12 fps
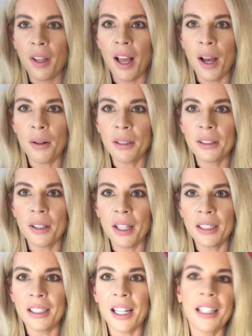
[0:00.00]
How
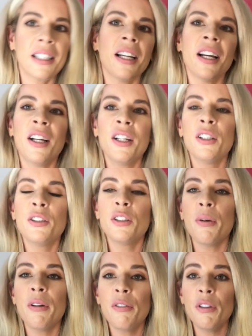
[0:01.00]
exciting. So
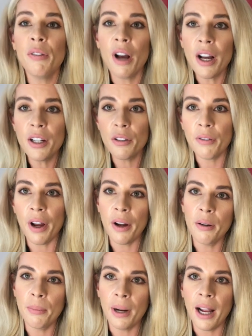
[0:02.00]
if you've heard of
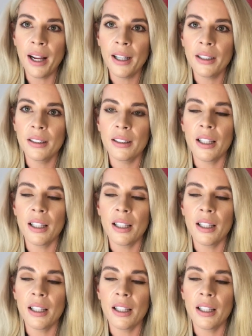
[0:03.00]
Olaplex,